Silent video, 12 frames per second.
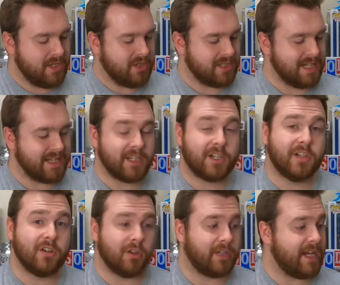just like the
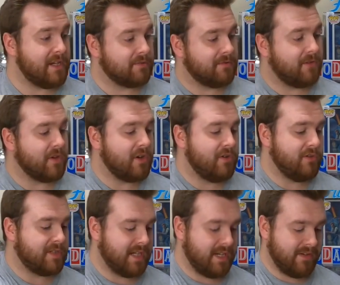good old days when Funko
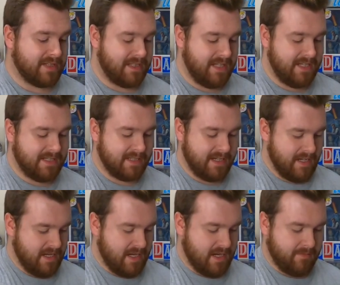used to give us these.
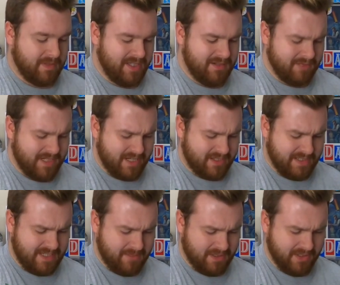But these ones actually
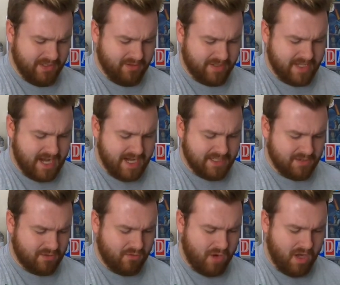seem a little nicer
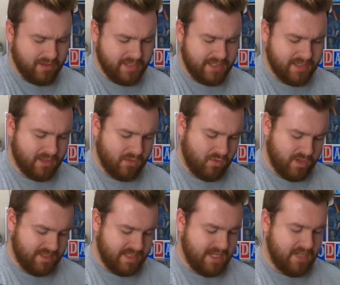quality than the
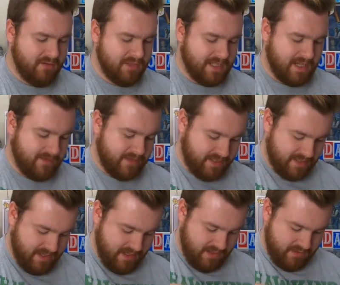ones they used to give us,
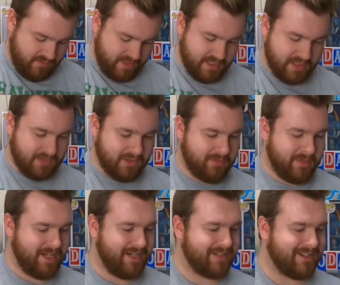which is a little
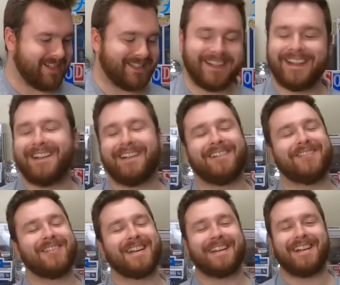bit interesting. And oh
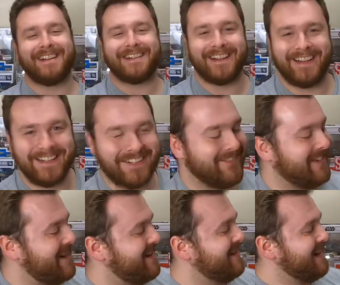my gosh, guys, here we
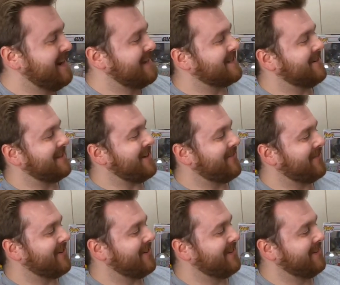go. So without
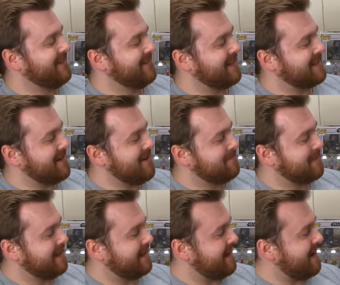further ado, let's open
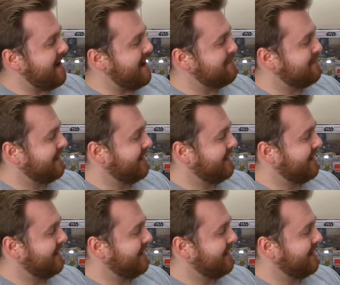it up.